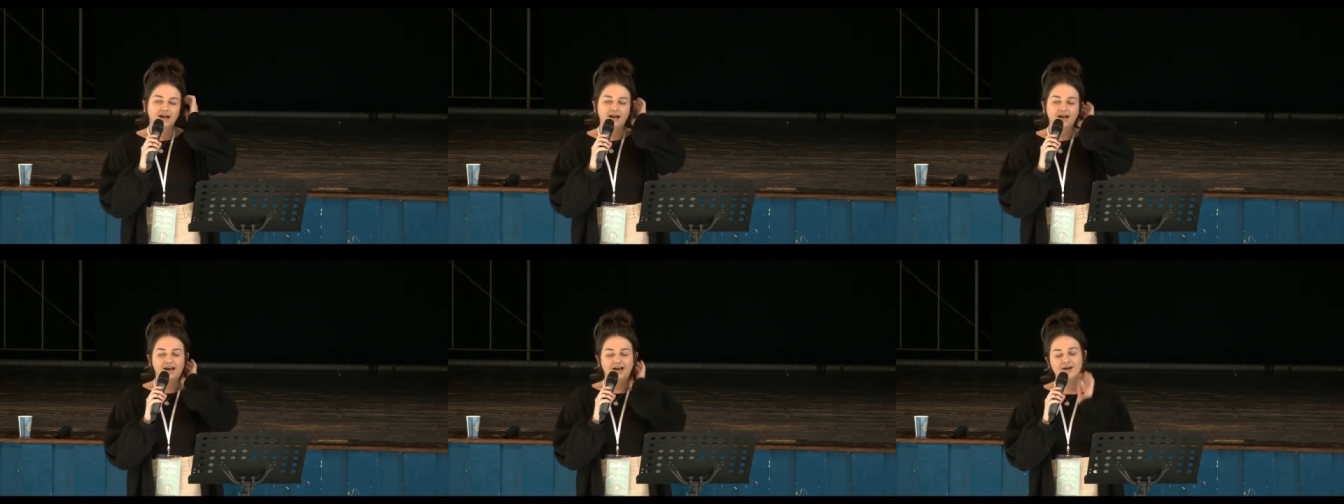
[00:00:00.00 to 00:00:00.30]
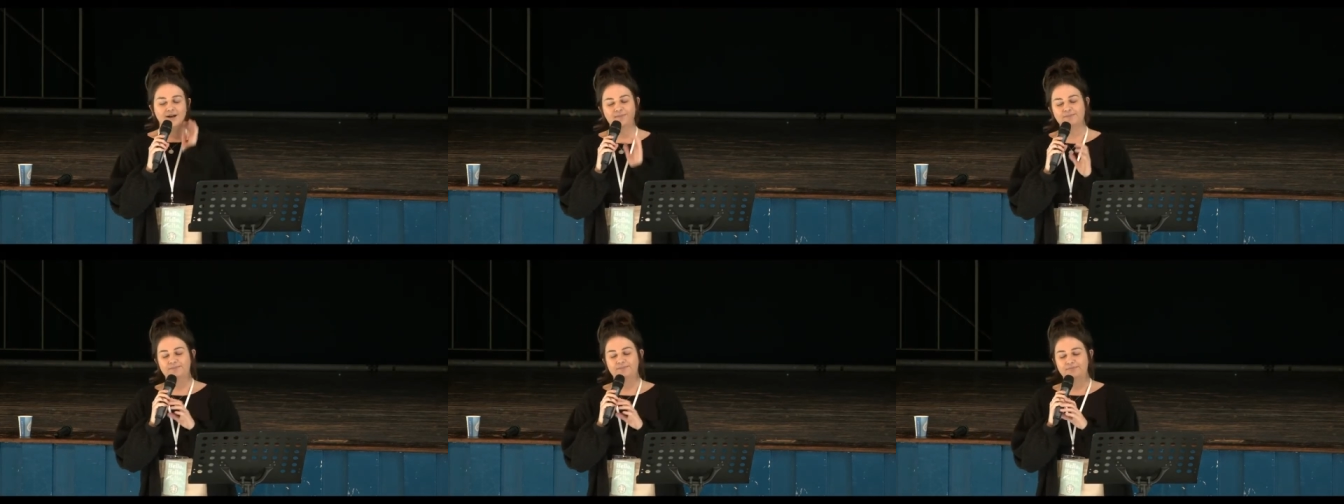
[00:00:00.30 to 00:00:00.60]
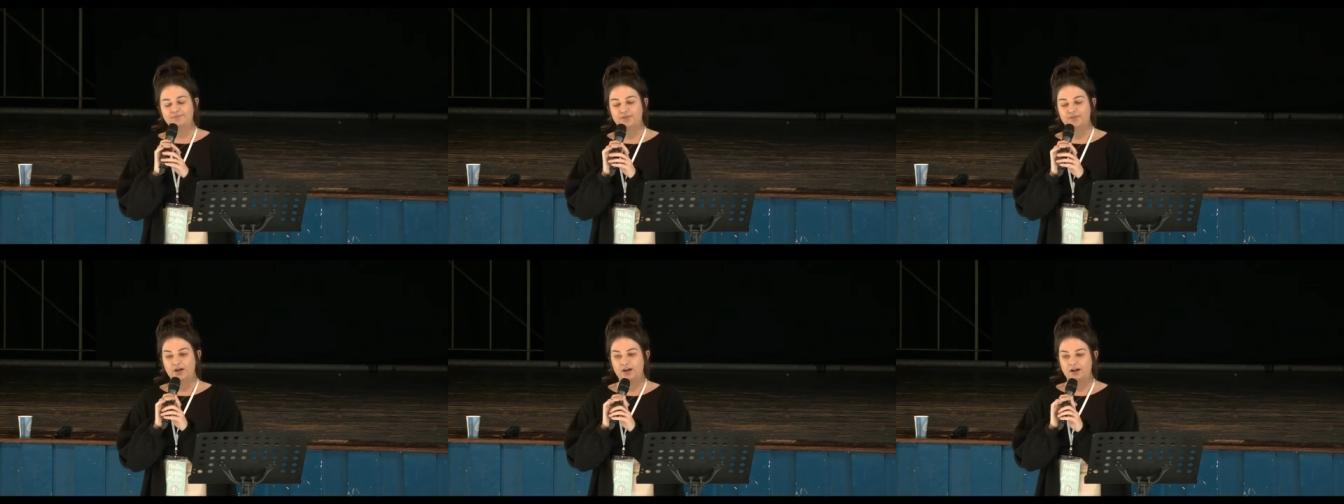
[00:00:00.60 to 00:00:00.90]

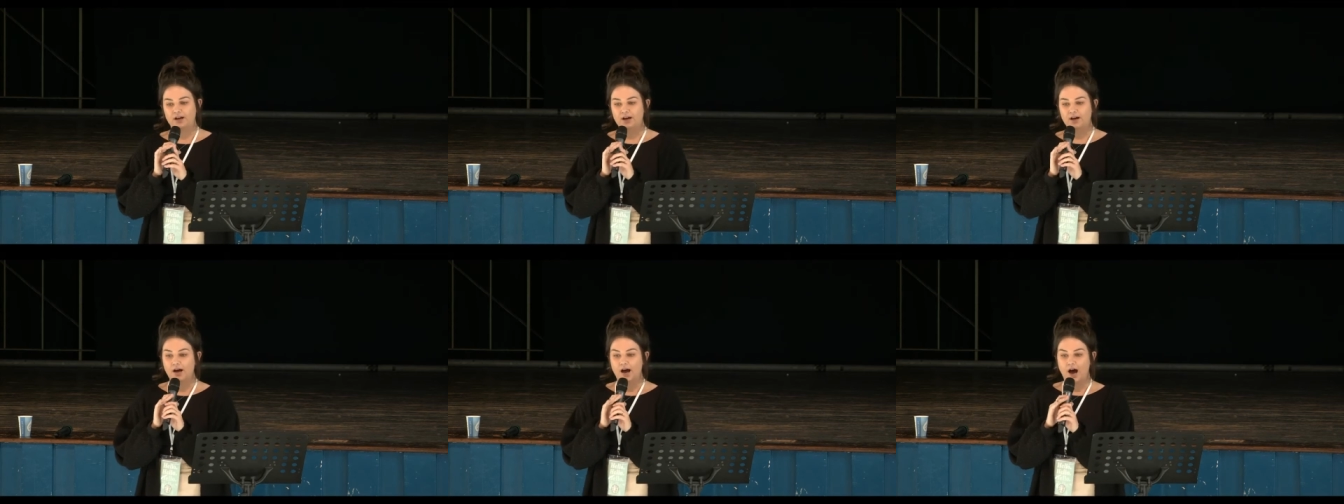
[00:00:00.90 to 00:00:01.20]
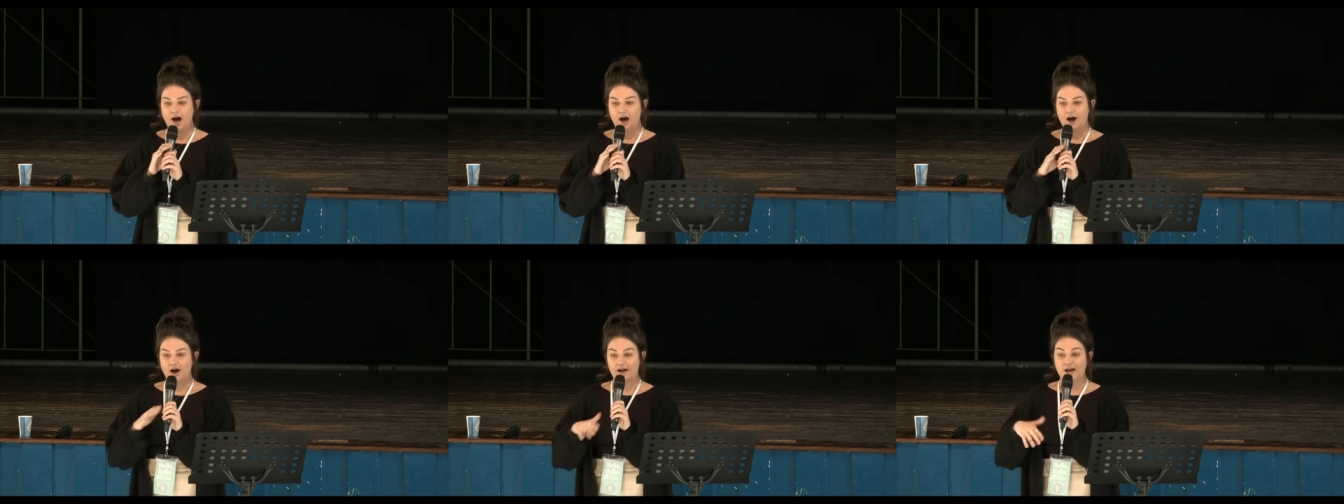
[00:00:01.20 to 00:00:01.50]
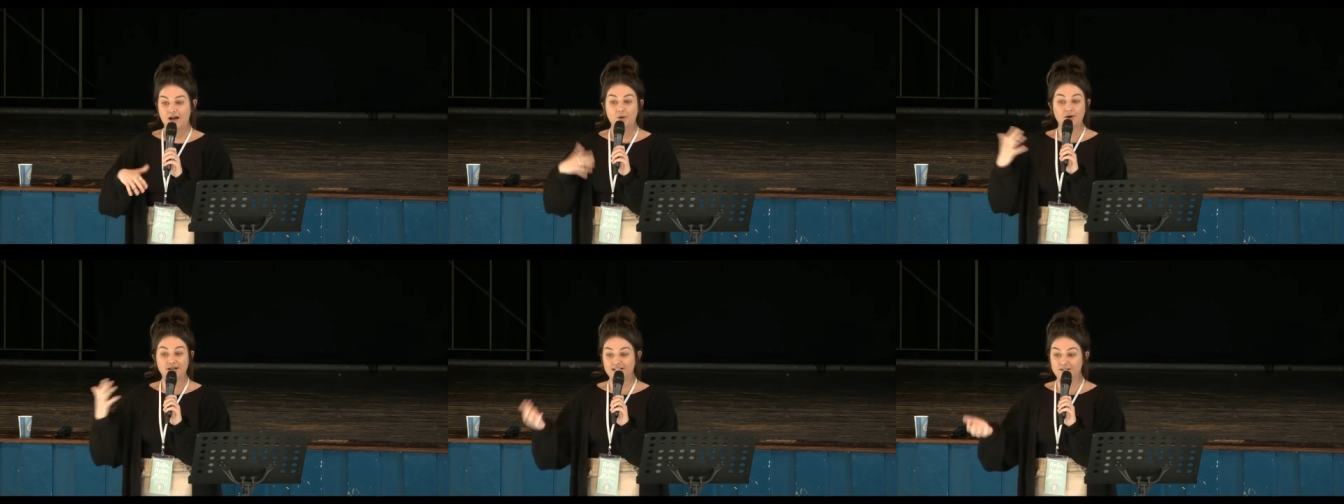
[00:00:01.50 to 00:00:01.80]
um, that I,
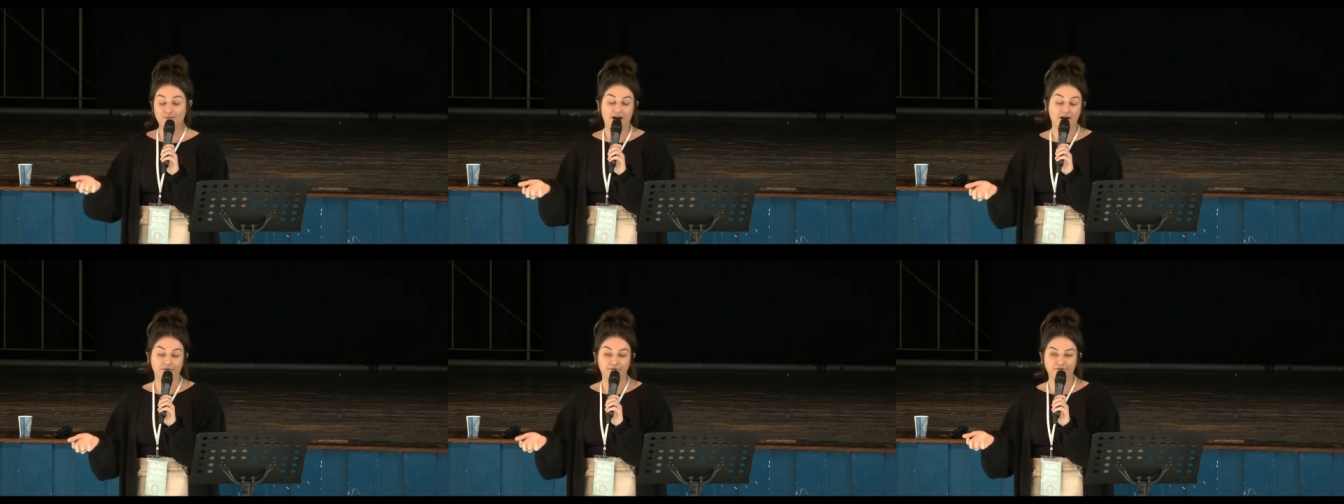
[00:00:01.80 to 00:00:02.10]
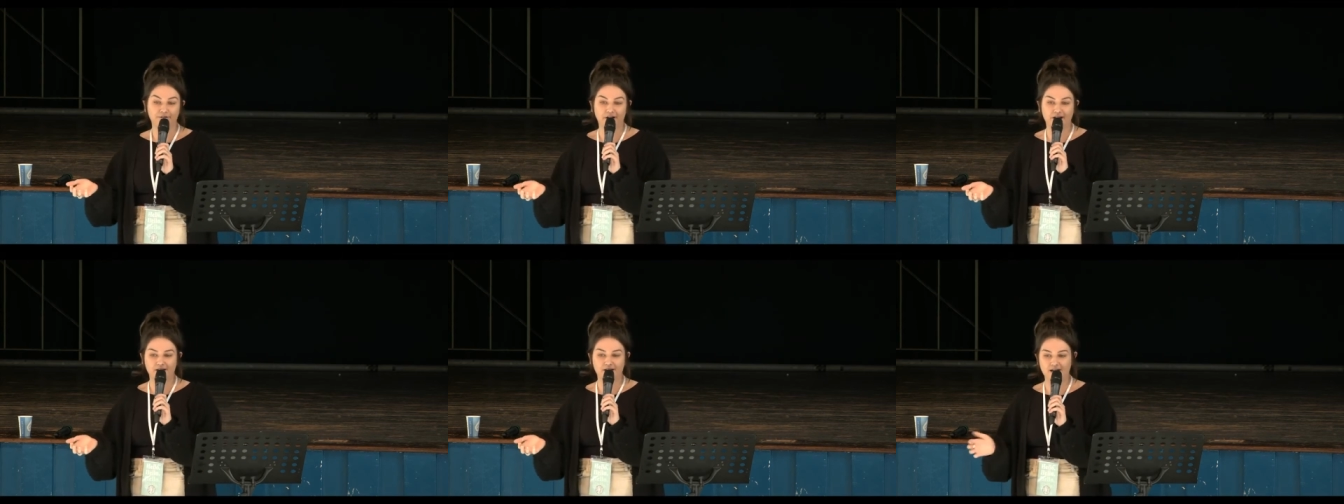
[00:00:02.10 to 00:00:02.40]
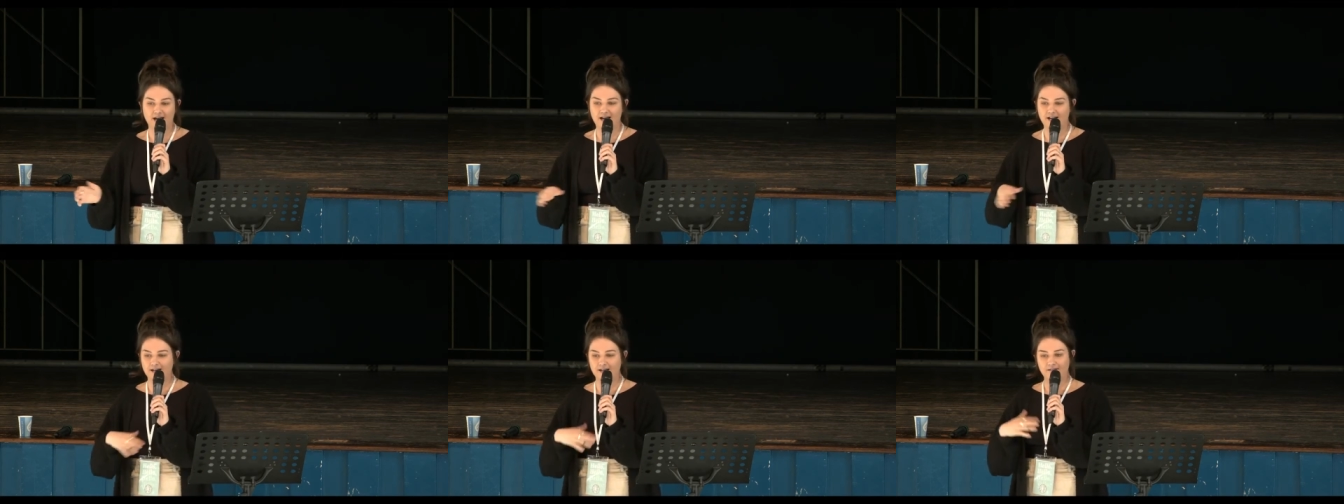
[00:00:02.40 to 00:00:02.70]
I, went to Alpha
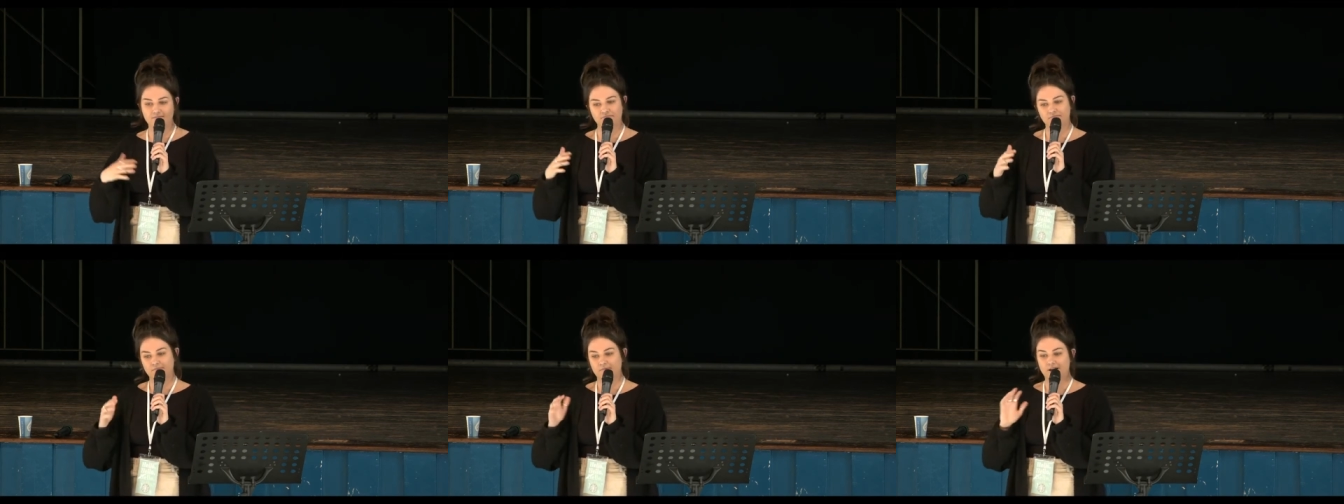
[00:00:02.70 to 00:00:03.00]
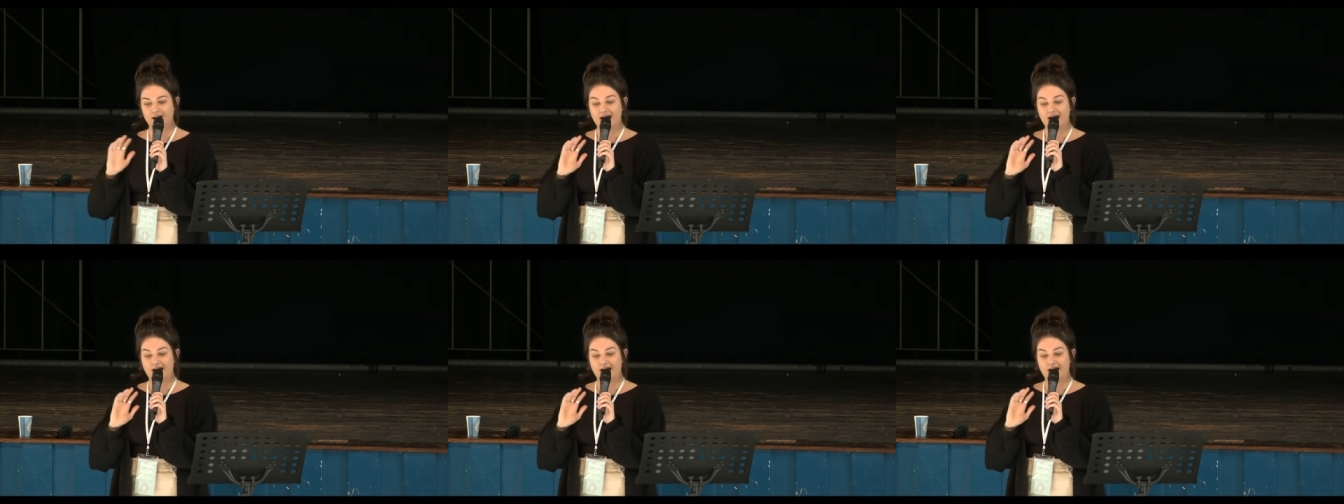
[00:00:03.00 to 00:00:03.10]
and